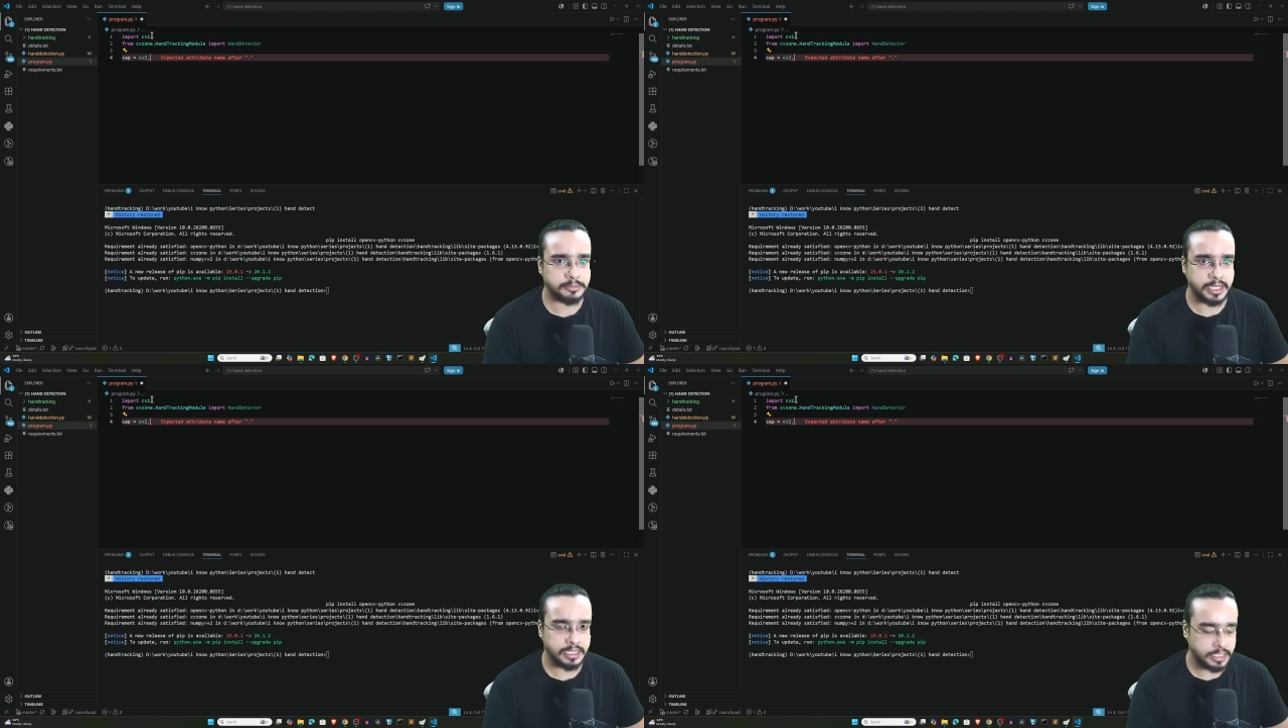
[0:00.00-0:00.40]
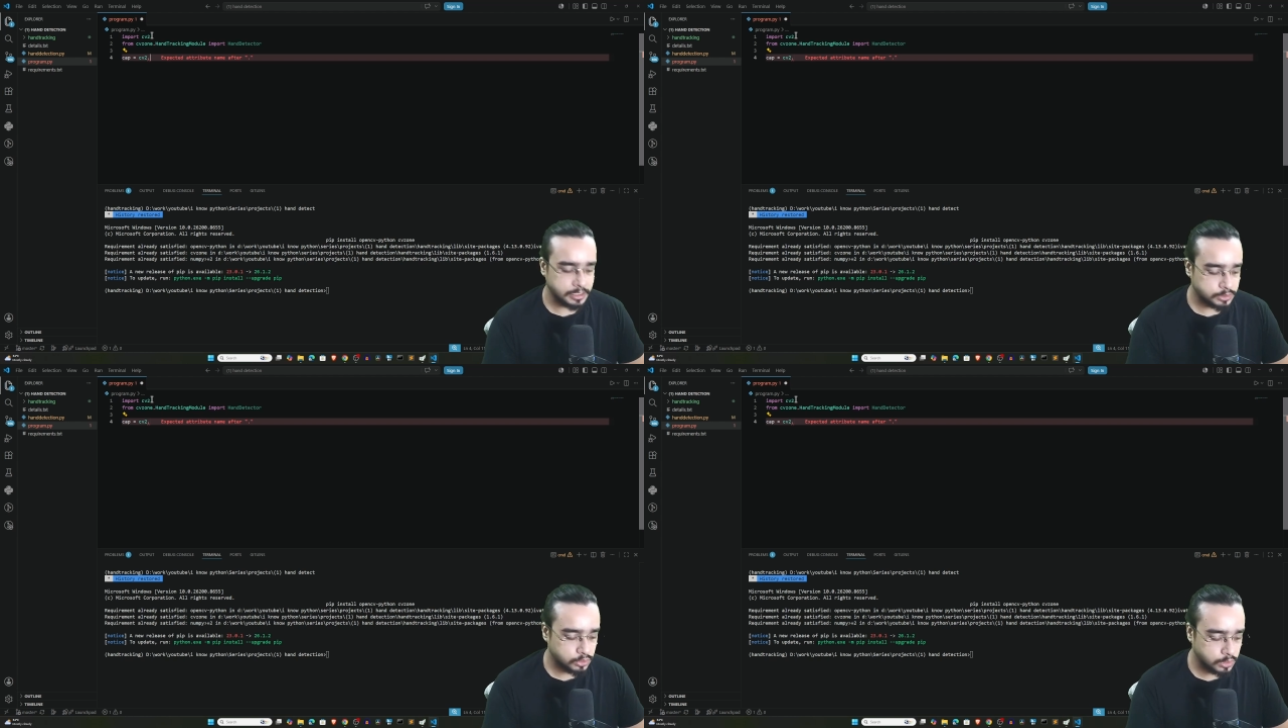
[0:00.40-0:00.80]
spelling
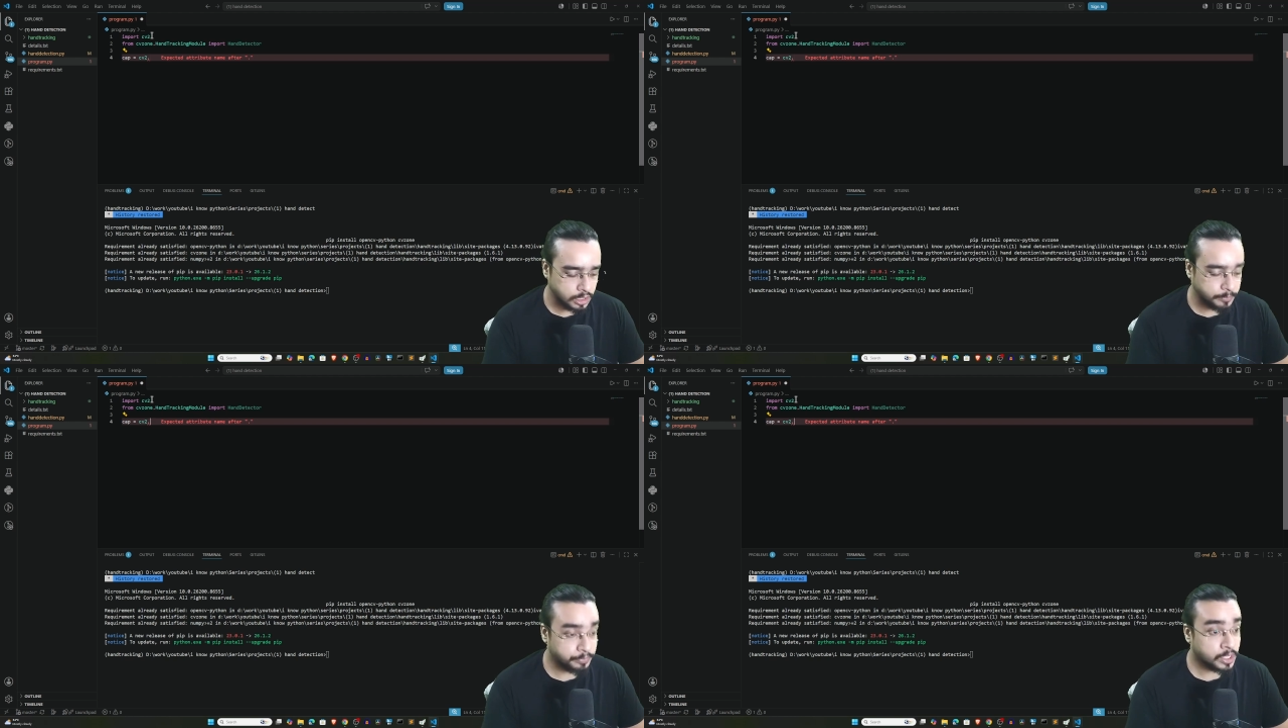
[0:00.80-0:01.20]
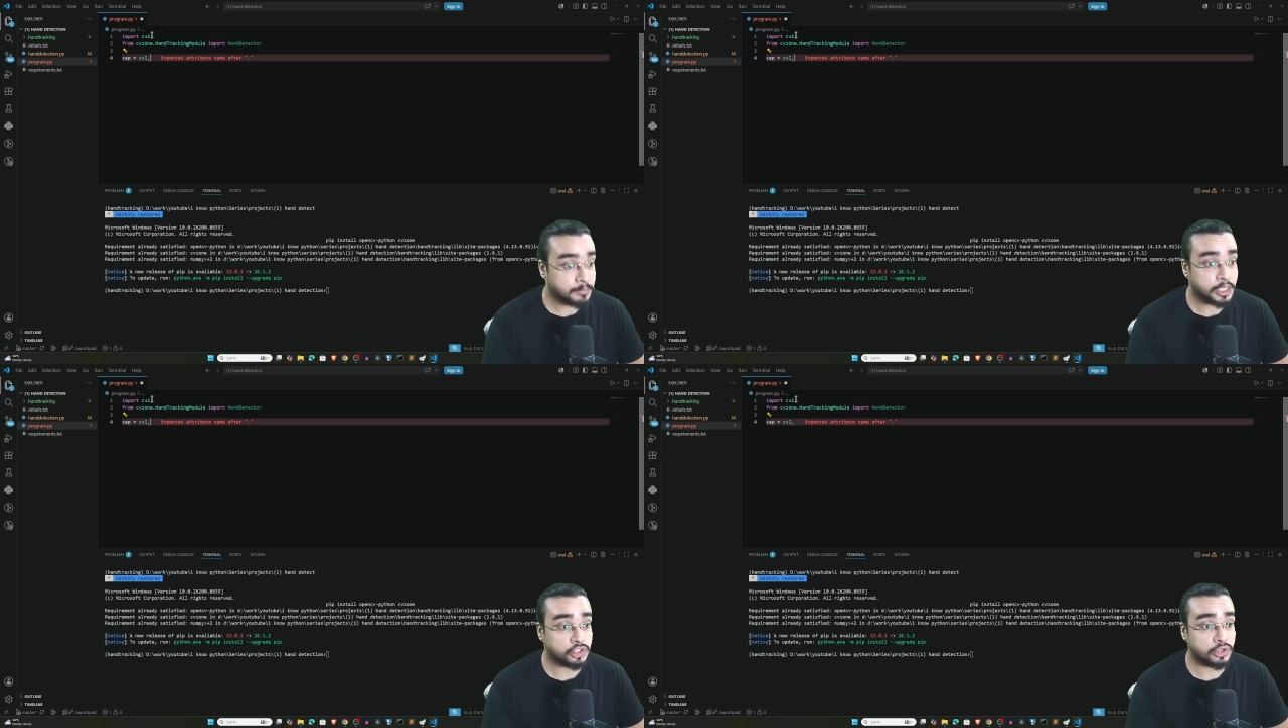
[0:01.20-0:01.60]
here. So
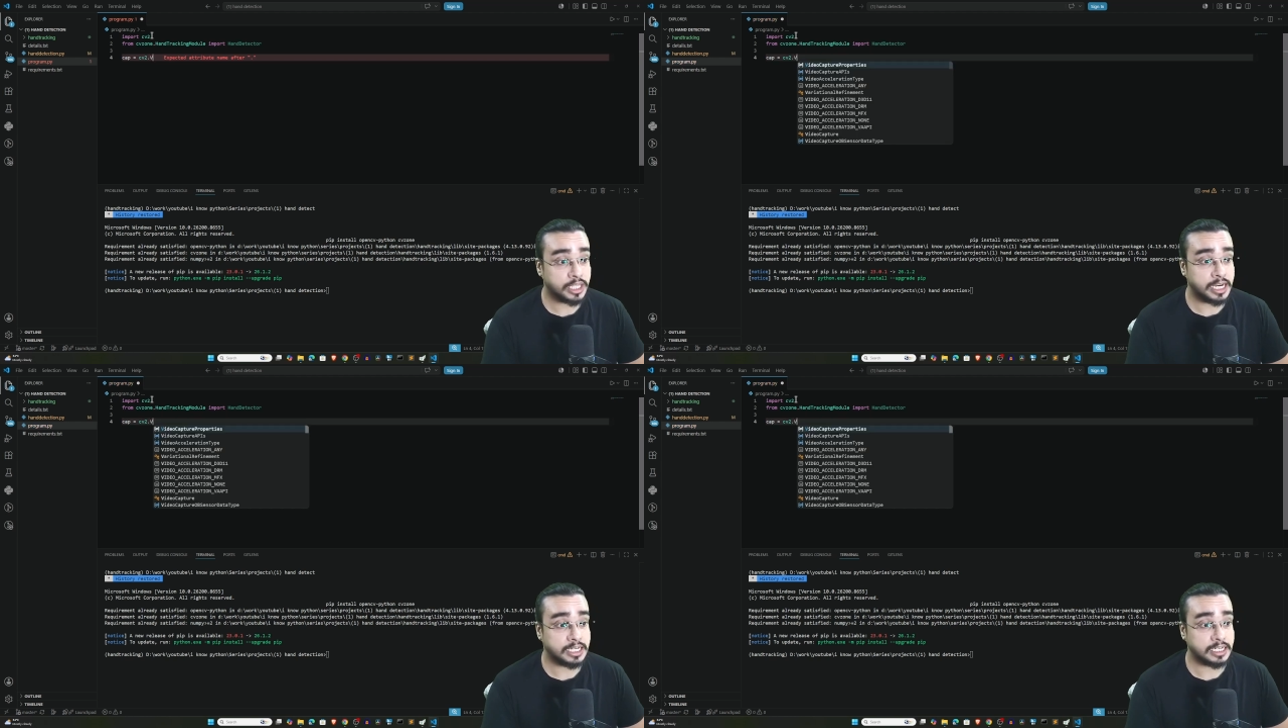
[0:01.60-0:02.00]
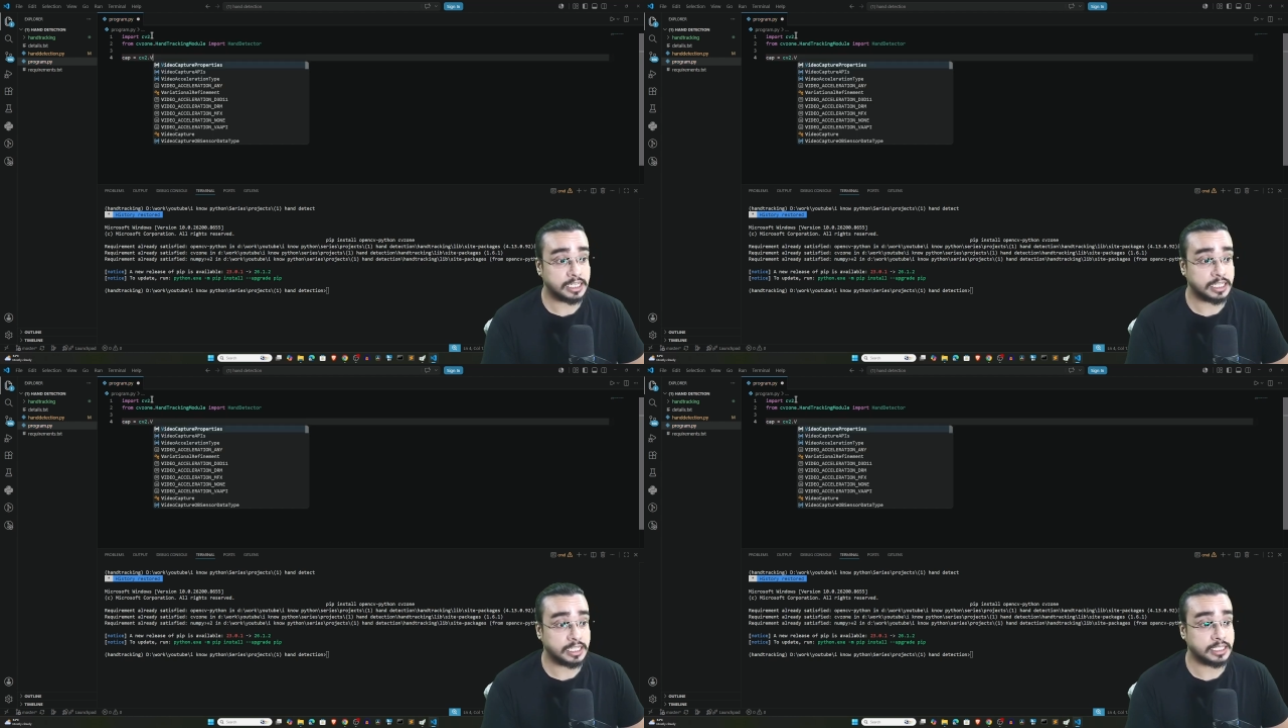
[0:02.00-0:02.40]
make sure that
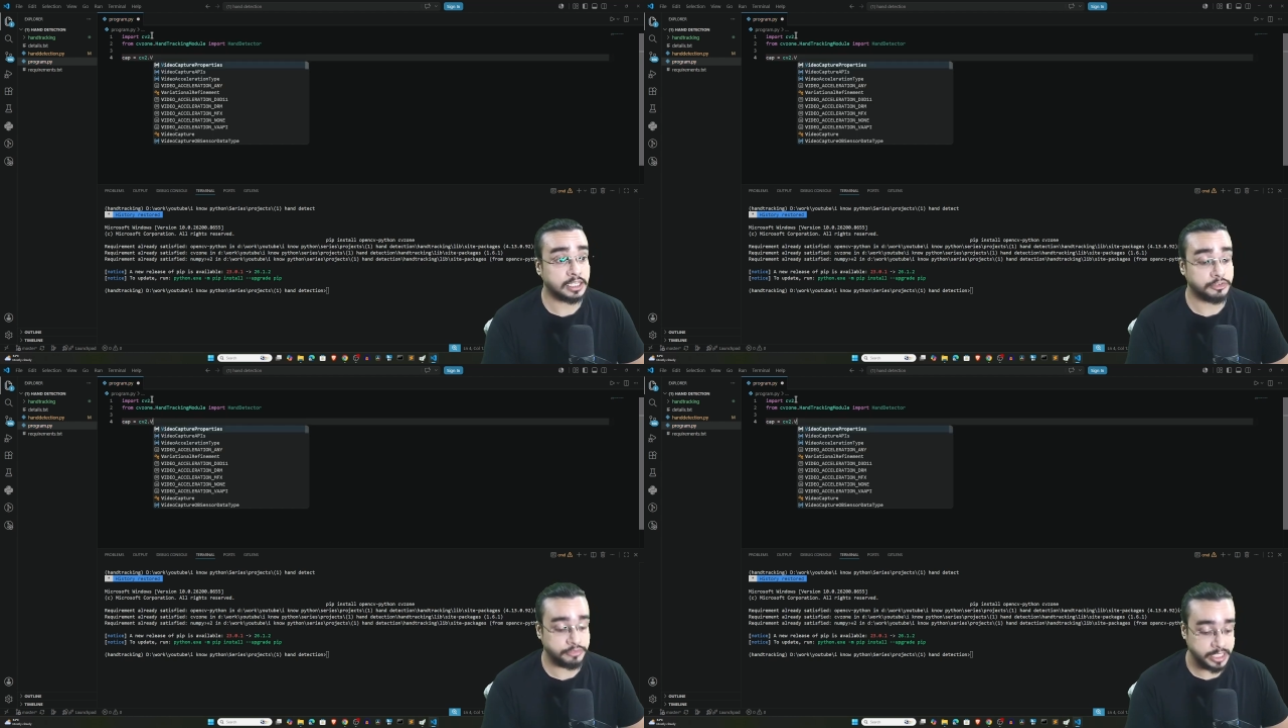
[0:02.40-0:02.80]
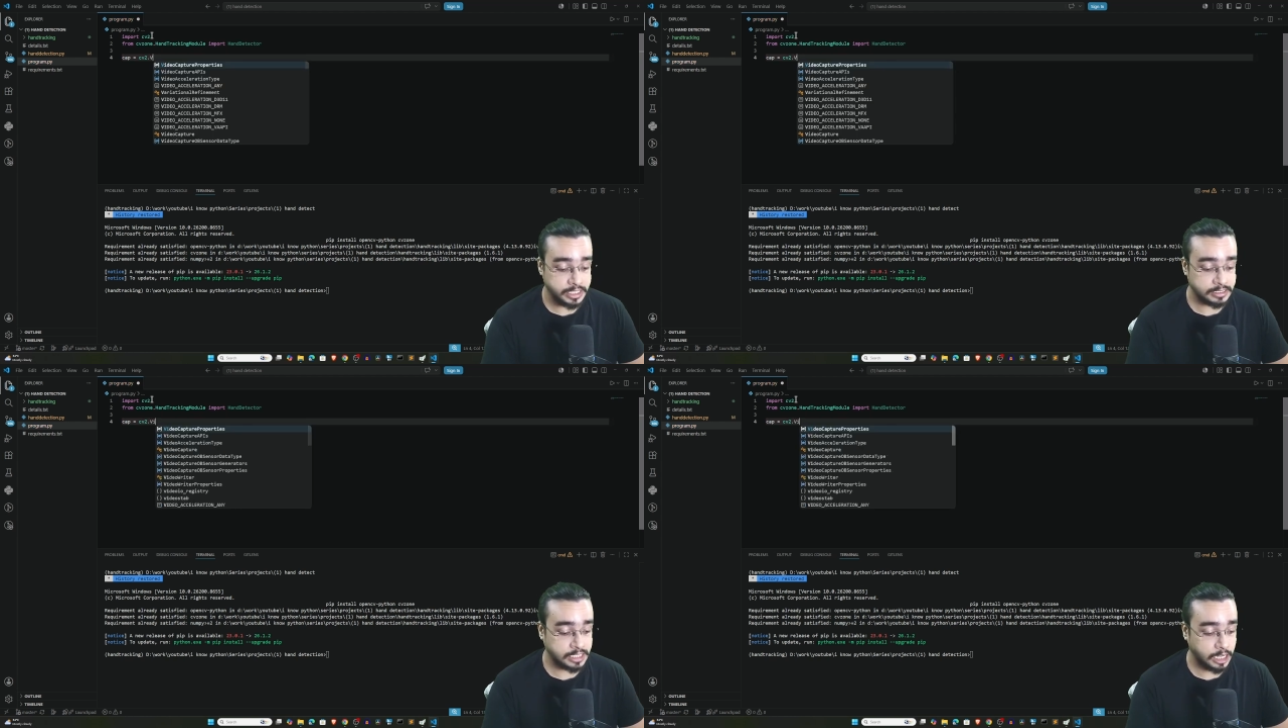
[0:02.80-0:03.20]
the
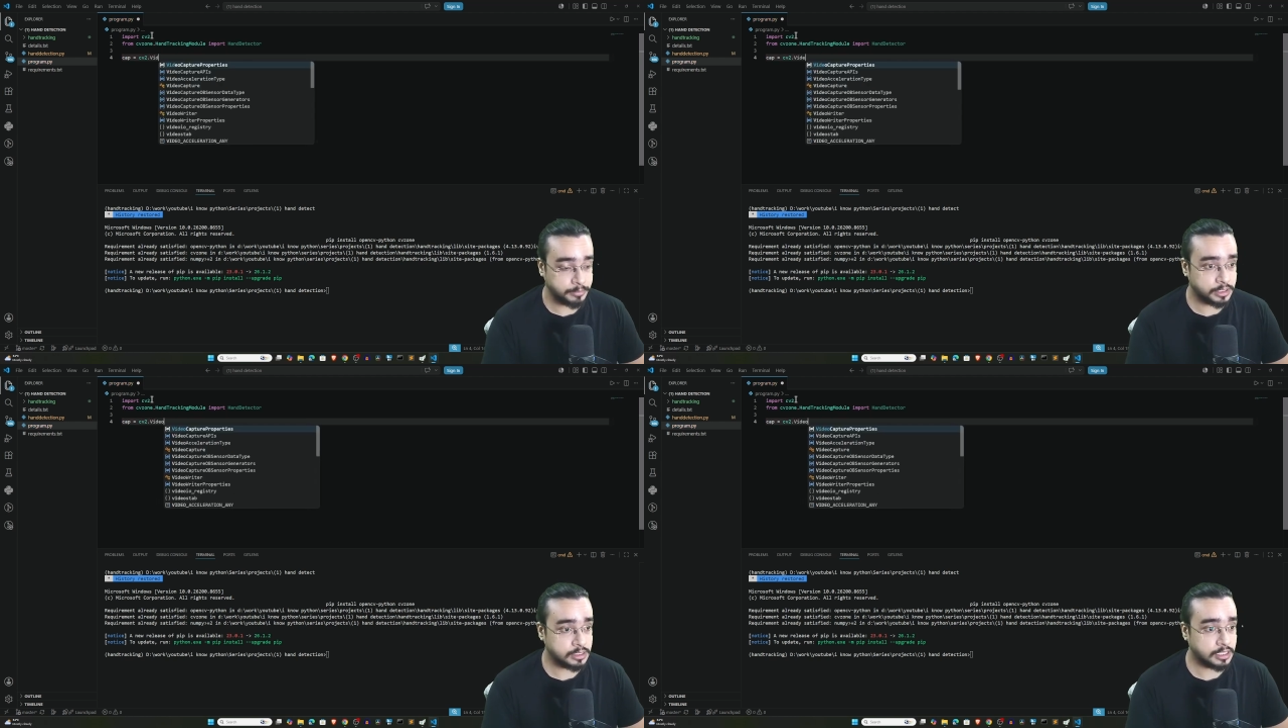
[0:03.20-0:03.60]
V is capital.